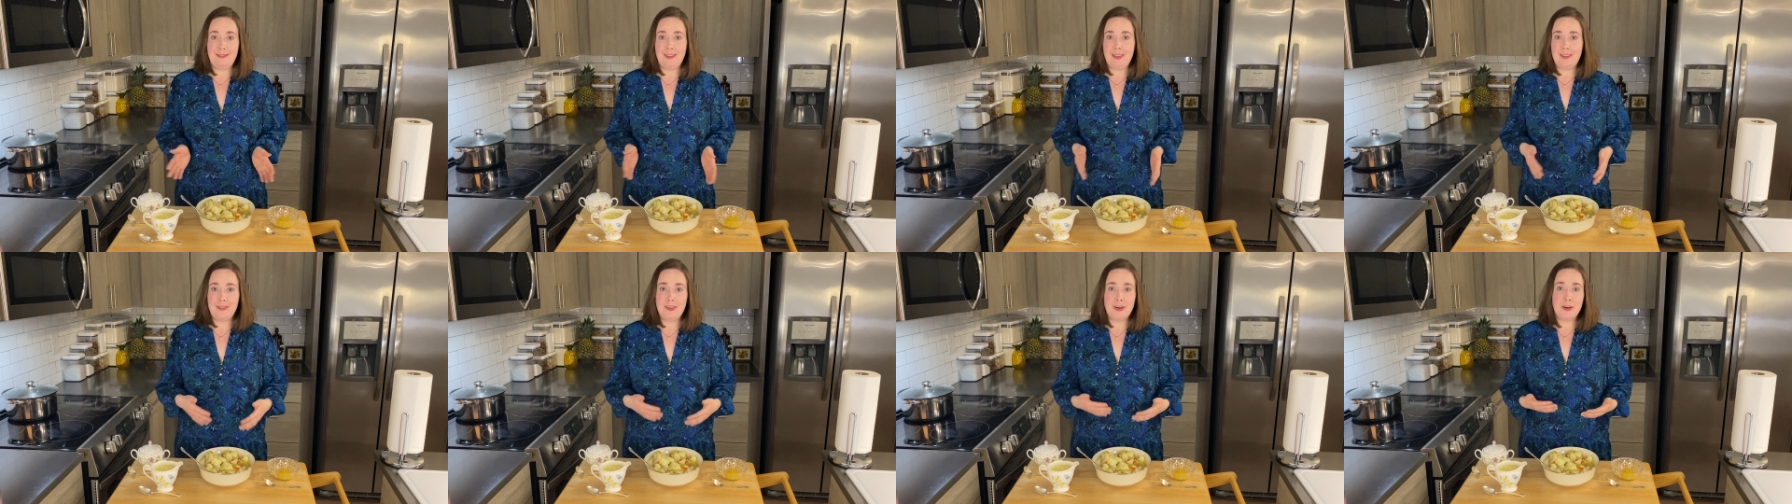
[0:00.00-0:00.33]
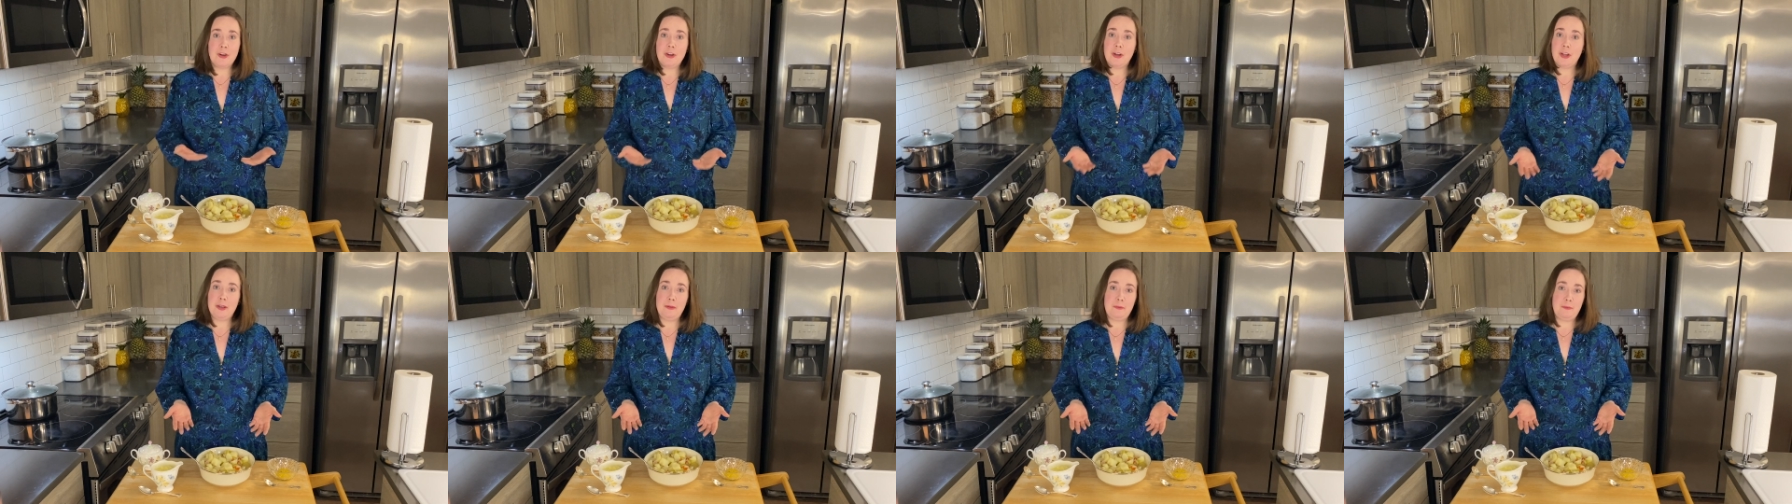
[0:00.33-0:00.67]
that there
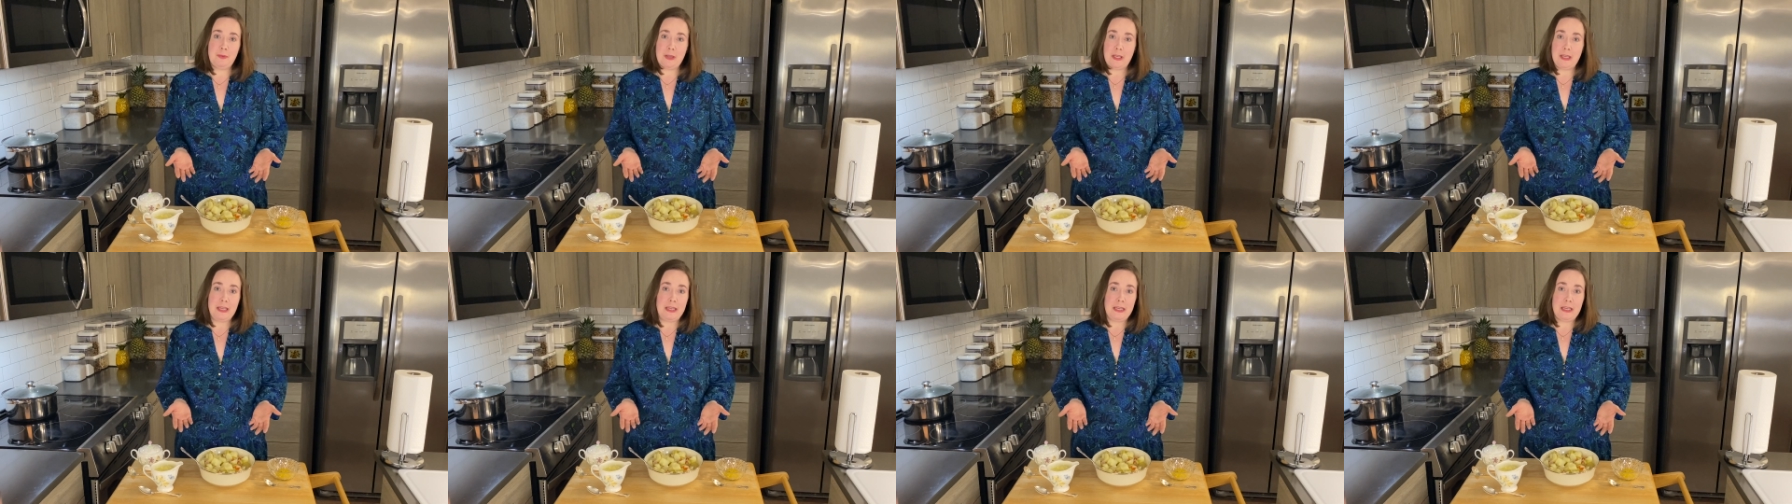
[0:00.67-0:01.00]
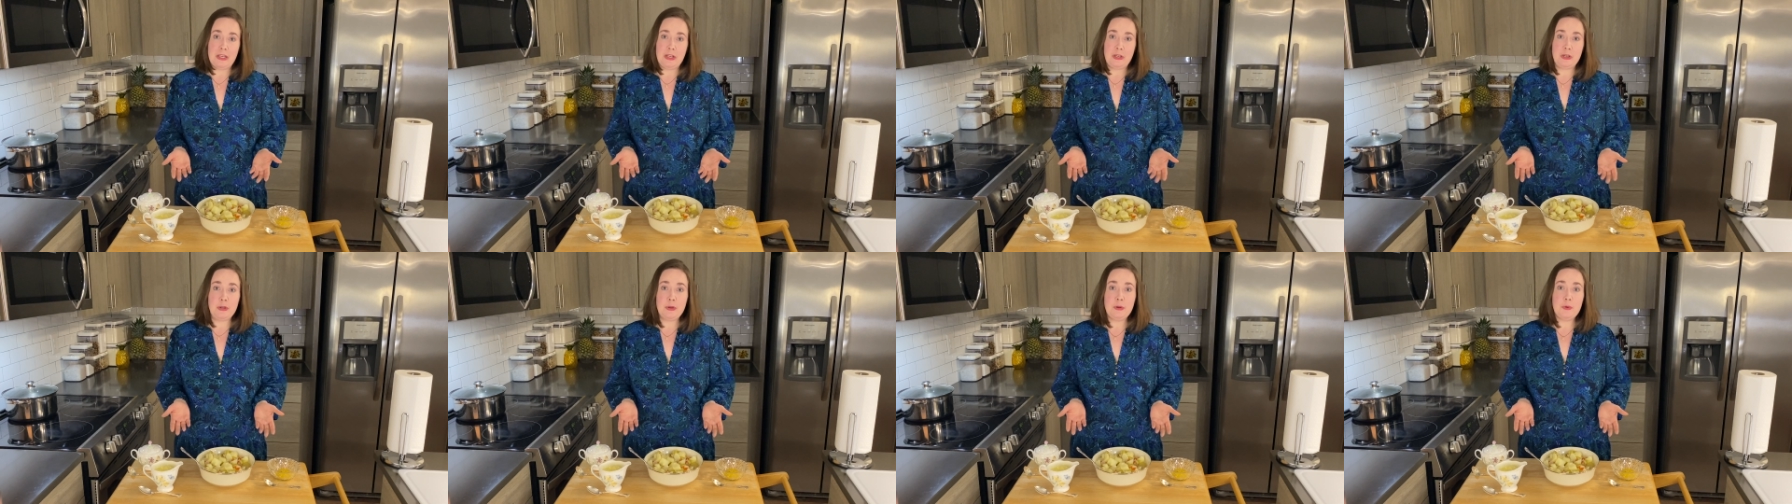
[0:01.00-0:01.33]
couldn't be
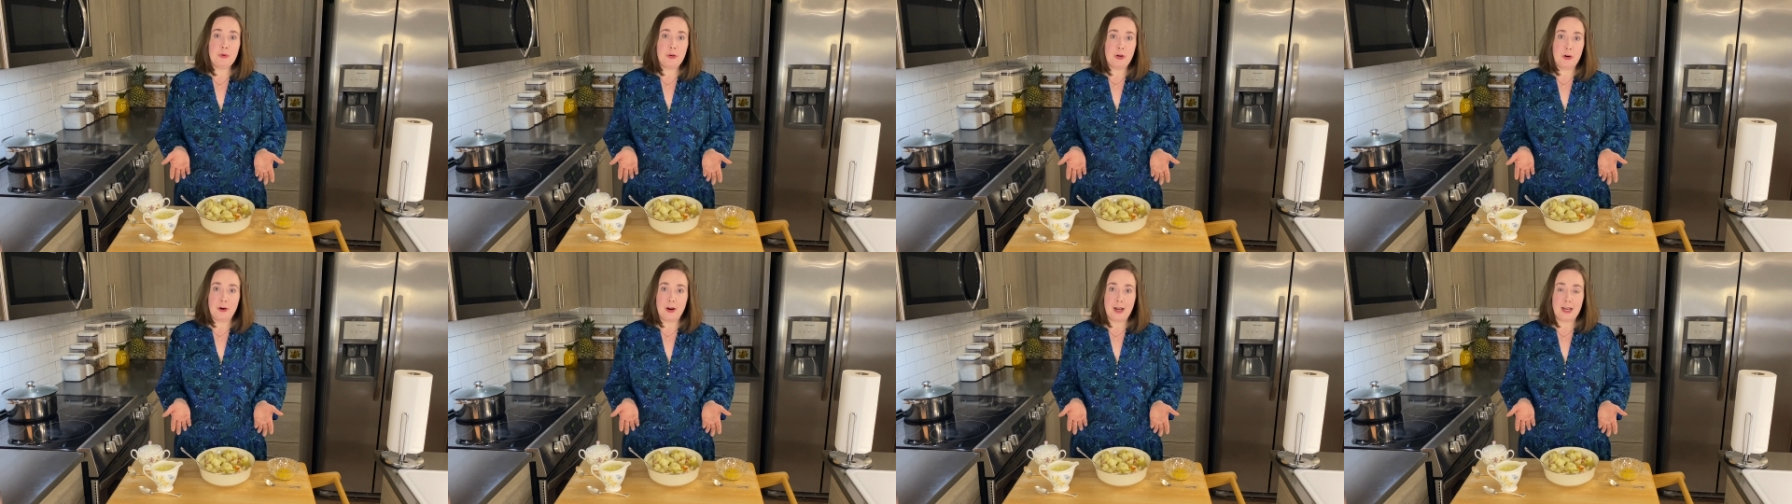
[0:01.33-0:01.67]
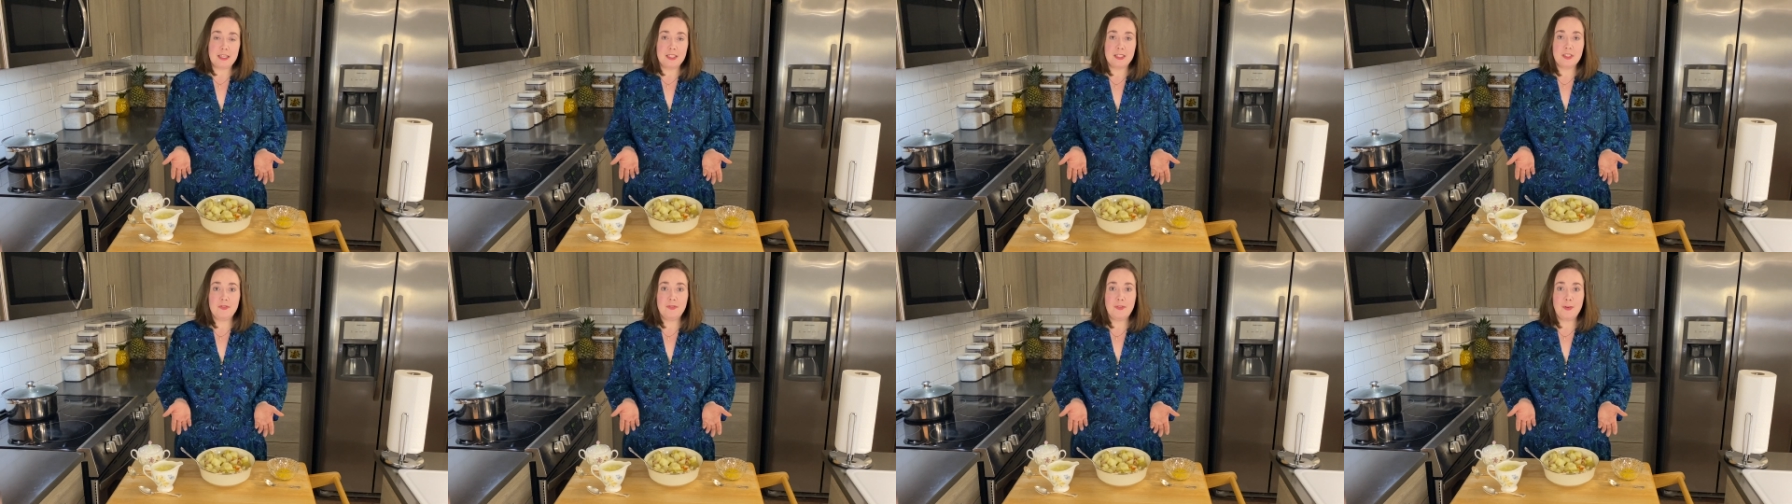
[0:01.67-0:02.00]
any new
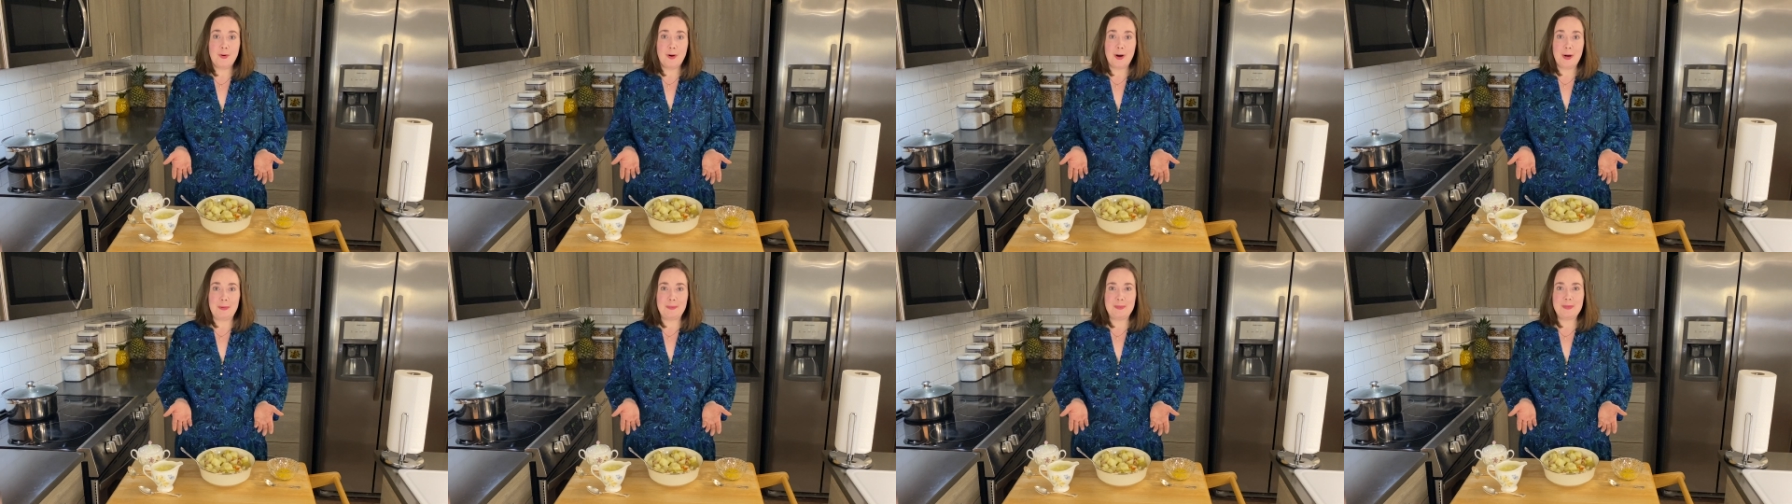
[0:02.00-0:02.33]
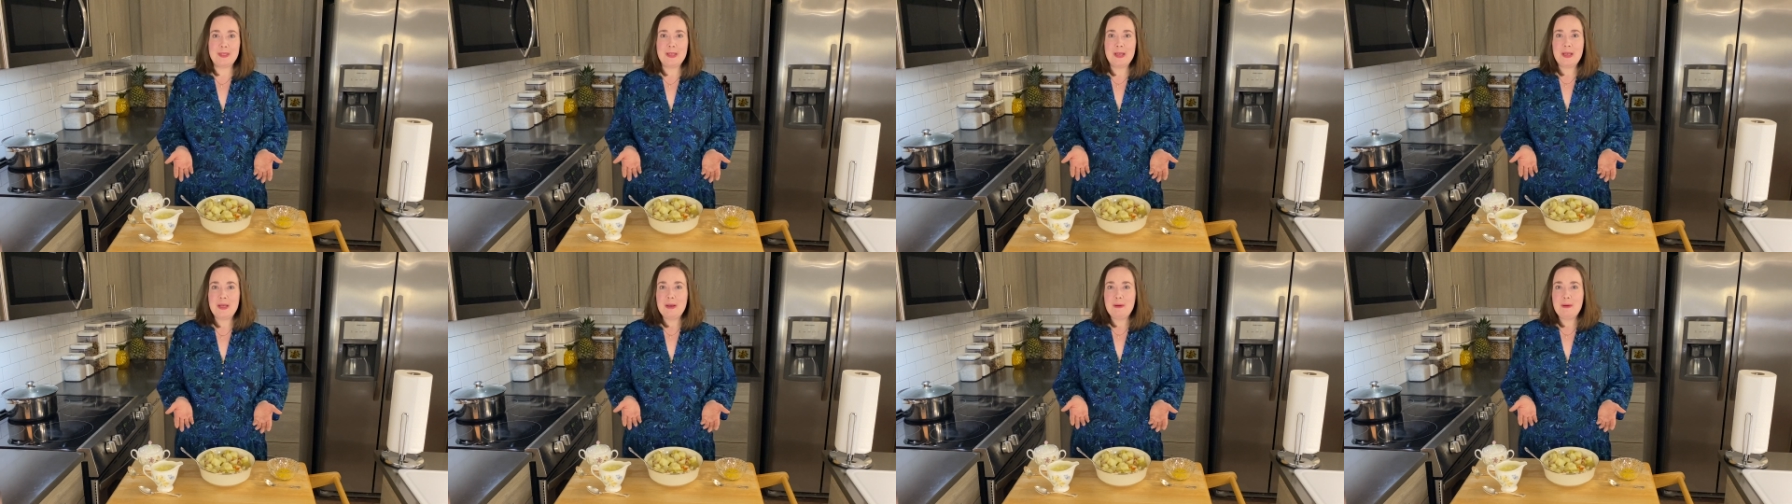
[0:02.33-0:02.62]
neurons formed.